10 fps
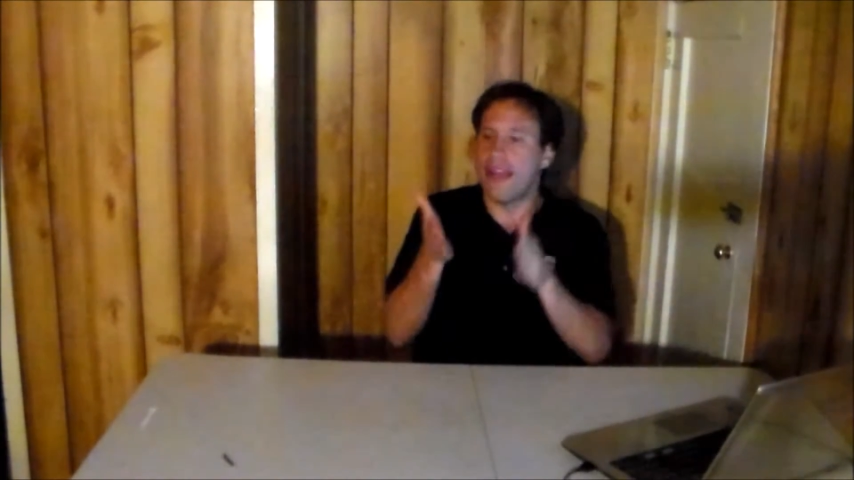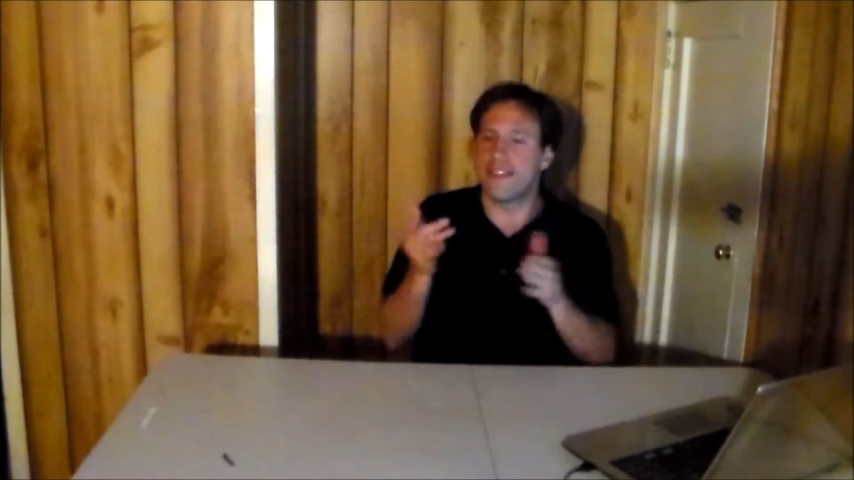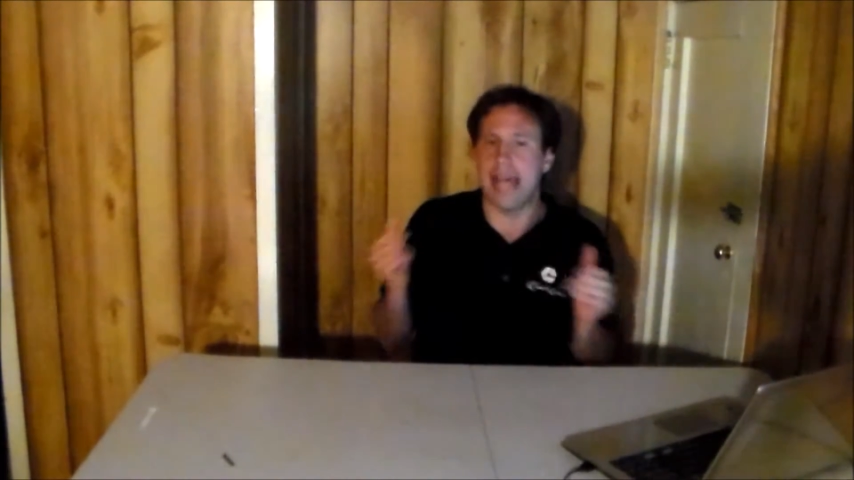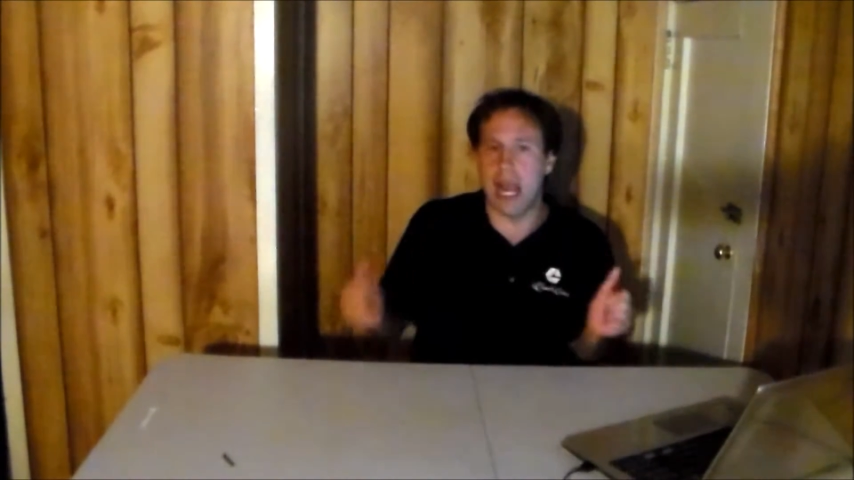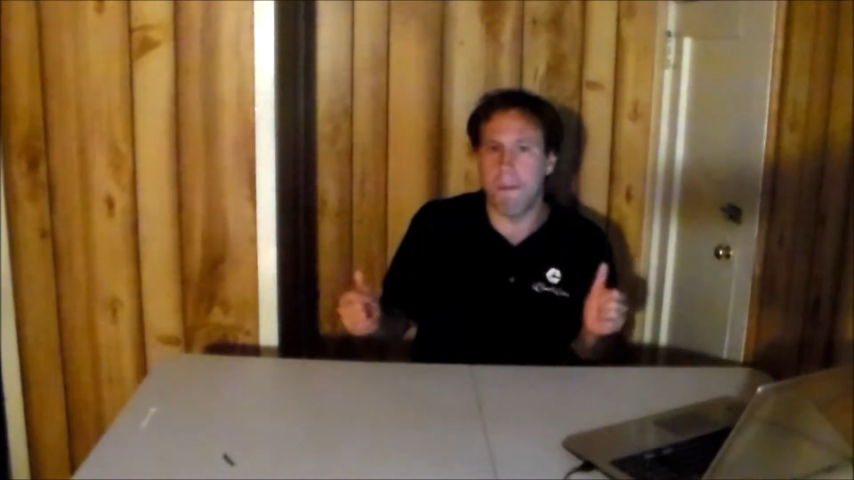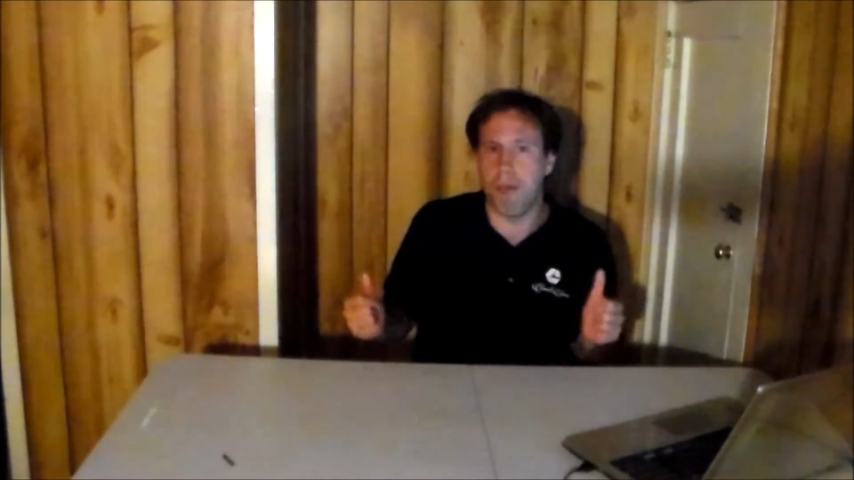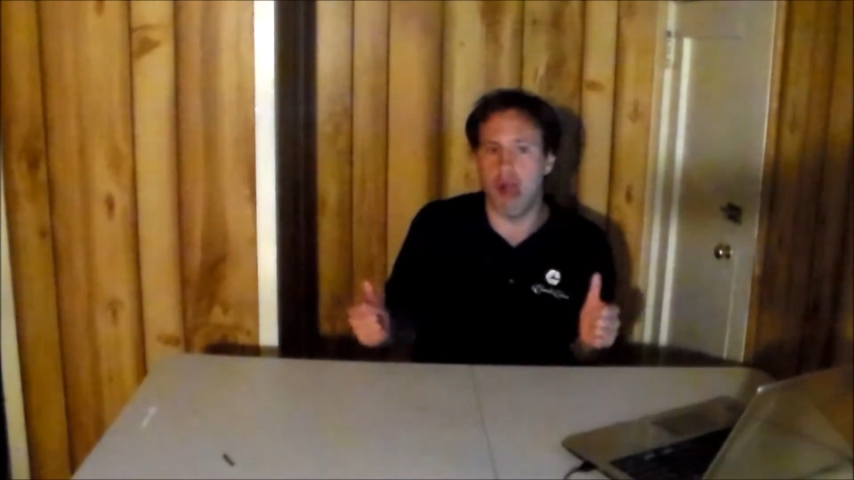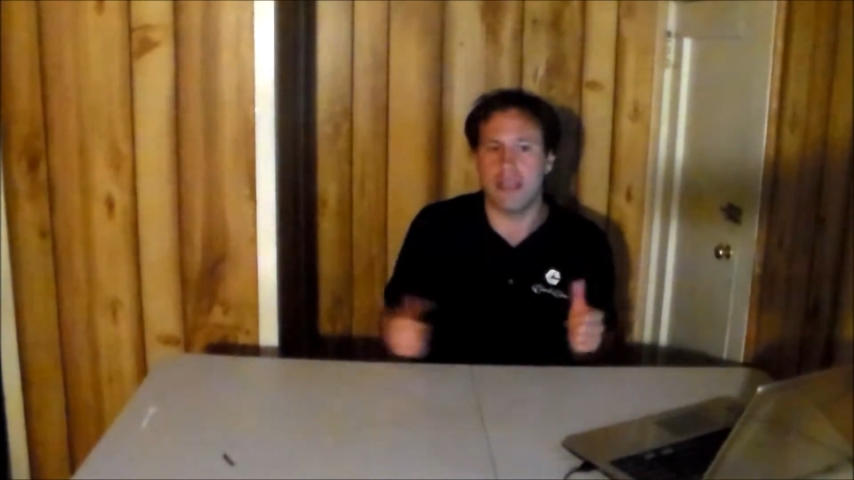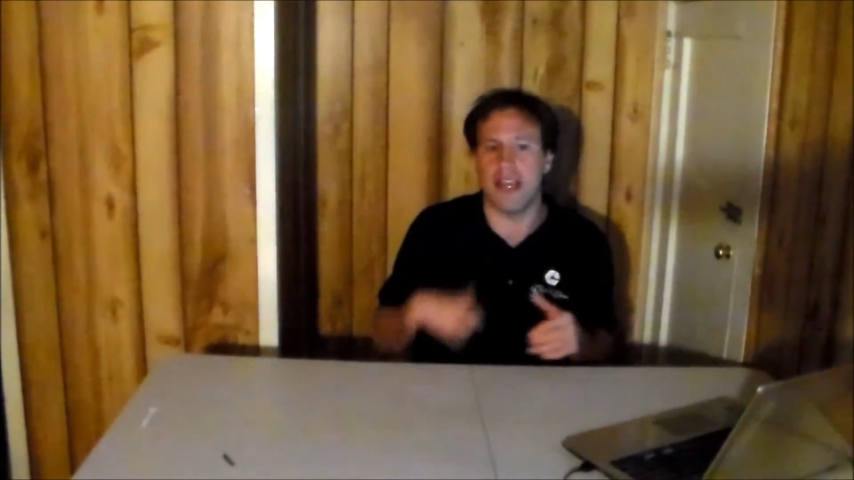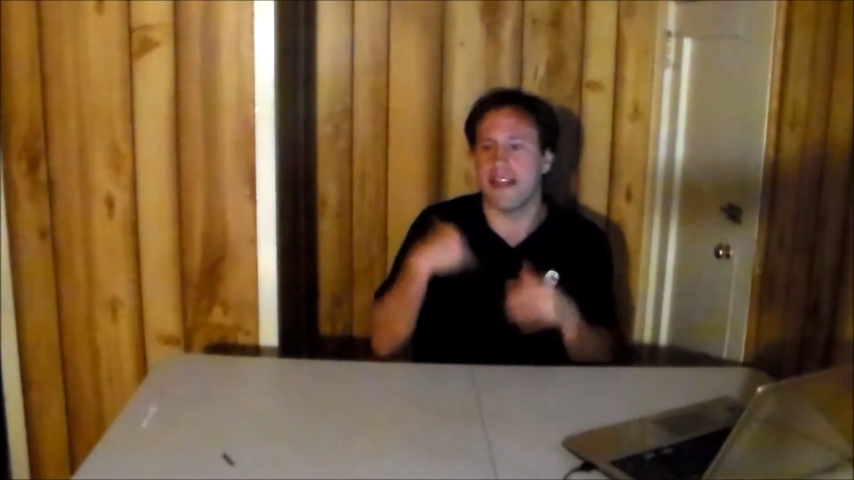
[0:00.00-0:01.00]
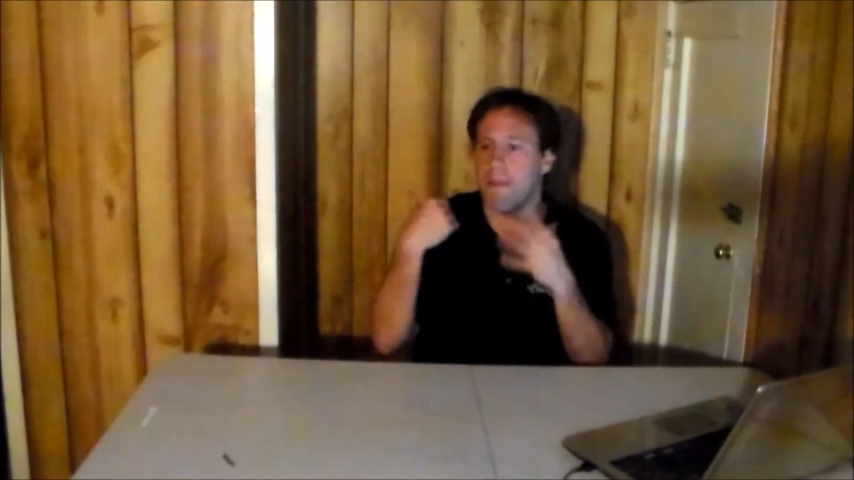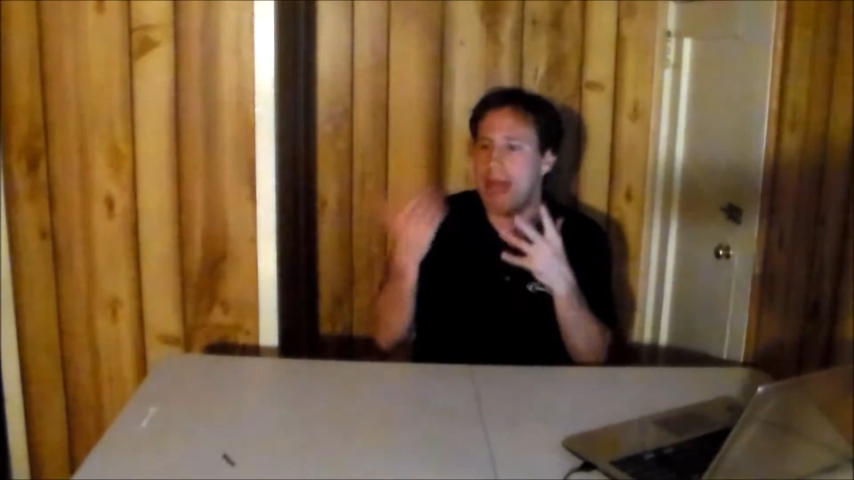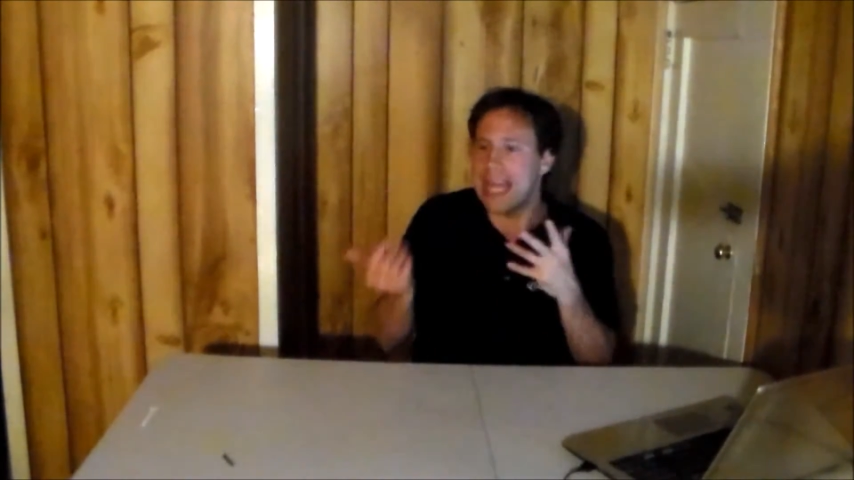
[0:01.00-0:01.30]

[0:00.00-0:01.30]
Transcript: It's not important. The